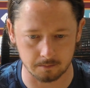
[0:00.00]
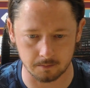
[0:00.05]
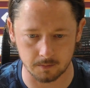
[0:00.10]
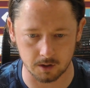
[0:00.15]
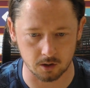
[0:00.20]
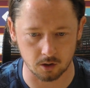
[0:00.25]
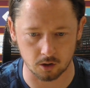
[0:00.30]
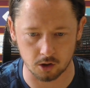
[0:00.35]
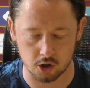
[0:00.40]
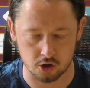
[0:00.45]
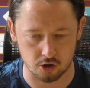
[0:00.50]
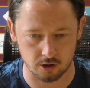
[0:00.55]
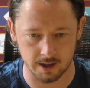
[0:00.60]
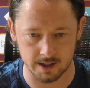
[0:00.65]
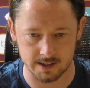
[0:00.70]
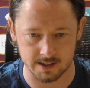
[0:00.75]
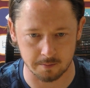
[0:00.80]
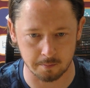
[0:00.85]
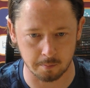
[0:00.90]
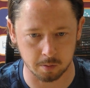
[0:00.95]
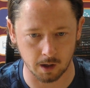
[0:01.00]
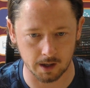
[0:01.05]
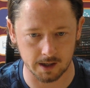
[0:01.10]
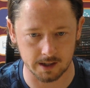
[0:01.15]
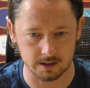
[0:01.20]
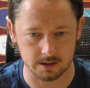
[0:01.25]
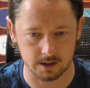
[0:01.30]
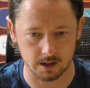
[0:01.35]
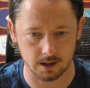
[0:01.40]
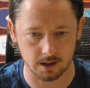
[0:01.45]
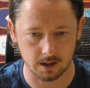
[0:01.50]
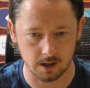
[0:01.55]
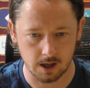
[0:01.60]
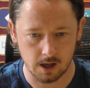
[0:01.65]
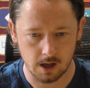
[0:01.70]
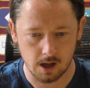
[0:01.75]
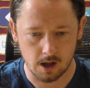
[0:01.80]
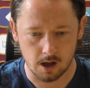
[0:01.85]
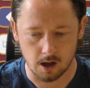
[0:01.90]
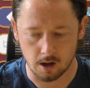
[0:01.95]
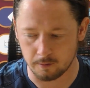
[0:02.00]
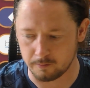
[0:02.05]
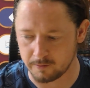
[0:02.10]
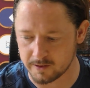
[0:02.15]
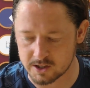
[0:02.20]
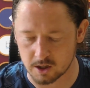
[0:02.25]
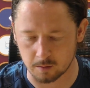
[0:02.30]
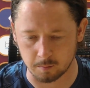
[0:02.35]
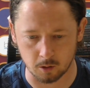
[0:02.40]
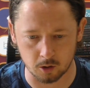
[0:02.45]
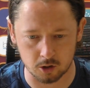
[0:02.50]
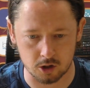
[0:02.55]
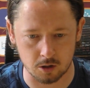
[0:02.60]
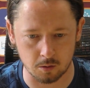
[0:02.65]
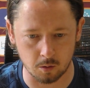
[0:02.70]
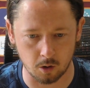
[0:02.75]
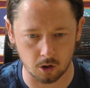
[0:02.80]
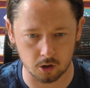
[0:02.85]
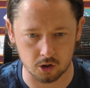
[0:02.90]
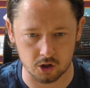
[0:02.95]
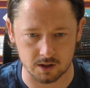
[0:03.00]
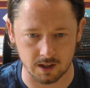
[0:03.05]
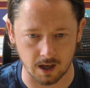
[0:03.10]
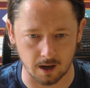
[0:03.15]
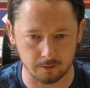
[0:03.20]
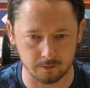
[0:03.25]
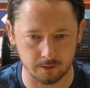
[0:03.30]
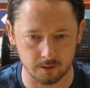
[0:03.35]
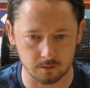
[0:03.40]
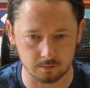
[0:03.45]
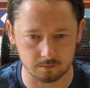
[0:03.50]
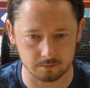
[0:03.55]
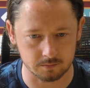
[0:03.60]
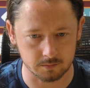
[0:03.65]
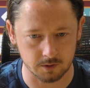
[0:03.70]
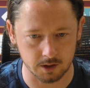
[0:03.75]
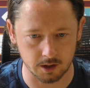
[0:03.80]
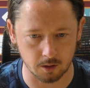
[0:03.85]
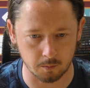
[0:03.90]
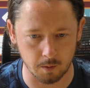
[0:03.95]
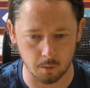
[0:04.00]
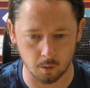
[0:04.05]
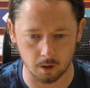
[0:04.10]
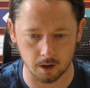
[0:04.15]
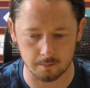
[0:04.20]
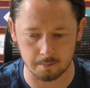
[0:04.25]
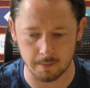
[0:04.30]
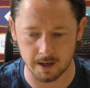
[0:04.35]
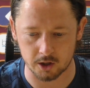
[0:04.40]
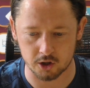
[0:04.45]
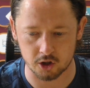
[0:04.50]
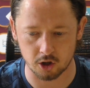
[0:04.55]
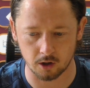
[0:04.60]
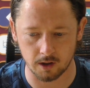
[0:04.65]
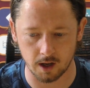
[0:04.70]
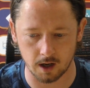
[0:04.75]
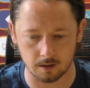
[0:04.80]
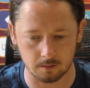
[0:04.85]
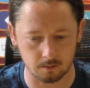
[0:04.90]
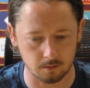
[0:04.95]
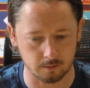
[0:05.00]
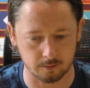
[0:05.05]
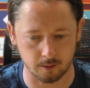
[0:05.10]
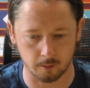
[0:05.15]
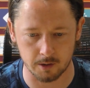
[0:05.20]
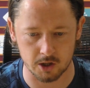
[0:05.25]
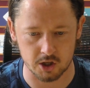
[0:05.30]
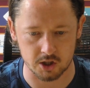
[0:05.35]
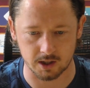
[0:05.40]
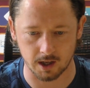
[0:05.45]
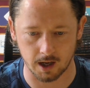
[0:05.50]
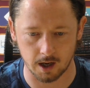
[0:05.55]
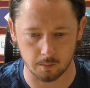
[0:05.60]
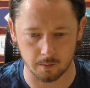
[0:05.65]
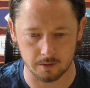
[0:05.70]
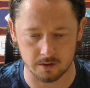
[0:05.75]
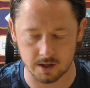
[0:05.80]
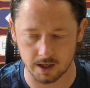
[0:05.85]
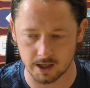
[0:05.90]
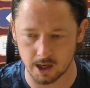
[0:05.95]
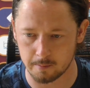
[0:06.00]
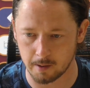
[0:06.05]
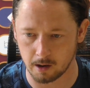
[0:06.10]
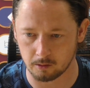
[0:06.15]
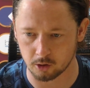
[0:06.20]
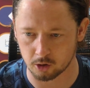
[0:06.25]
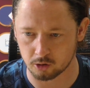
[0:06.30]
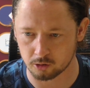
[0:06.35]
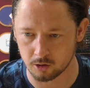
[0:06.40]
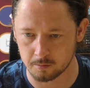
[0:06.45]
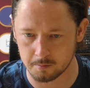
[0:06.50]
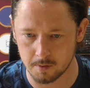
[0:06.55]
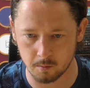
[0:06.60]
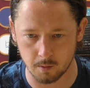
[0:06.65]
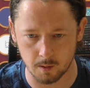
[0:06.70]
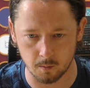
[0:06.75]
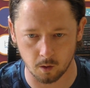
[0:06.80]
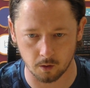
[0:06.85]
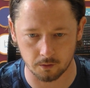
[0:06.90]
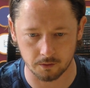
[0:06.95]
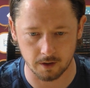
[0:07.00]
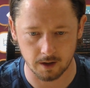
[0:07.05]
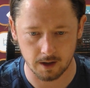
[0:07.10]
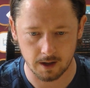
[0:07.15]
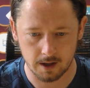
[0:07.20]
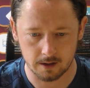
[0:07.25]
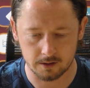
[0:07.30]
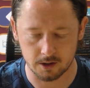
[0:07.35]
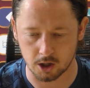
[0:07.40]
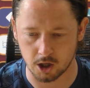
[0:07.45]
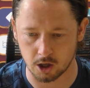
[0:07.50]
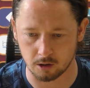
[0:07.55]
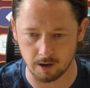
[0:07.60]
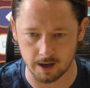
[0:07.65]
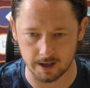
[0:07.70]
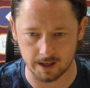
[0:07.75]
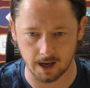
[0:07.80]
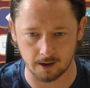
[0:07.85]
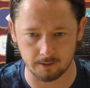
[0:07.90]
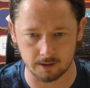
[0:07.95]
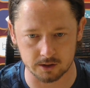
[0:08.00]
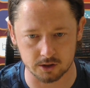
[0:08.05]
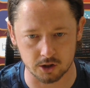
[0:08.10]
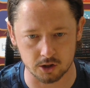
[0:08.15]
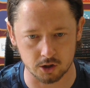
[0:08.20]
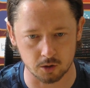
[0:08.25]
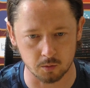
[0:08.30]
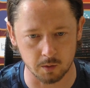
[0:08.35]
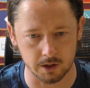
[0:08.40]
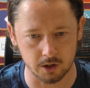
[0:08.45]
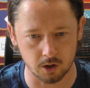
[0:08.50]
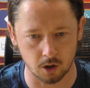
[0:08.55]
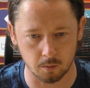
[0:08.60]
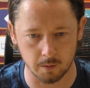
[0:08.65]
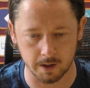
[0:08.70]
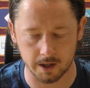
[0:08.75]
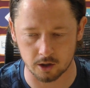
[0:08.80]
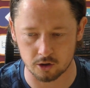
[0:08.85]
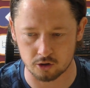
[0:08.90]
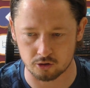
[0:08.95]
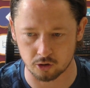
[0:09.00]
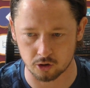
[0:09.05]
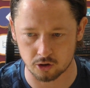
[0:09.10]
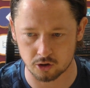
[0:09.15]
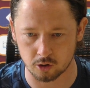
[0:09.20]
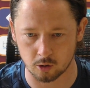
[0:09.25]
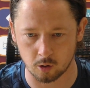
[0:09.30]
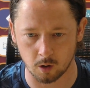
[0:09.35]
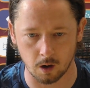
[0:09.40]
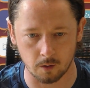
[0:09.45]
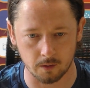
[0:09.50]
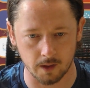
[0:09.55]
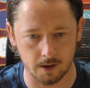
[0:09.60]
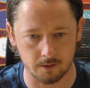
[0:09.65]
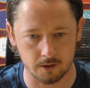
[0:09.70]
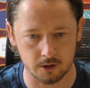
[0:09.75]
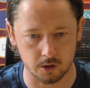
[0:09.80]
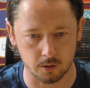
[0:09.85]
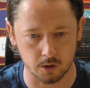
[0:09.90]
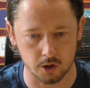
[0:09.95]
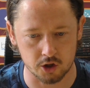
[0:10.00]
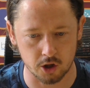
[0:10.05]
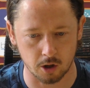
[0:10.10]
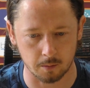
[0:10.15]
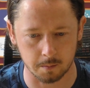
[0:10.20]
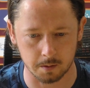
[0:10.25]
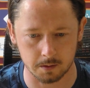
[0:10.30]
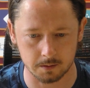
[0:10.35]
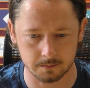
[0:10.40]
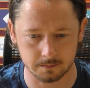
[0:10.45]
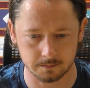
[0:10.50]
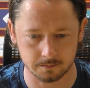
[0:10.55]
you know, the traits in players are visible to all staff, and you know, we want to make sure that from the start, we said it about recruitment, we want the correct characters who we know we can trust to go out there and do the job.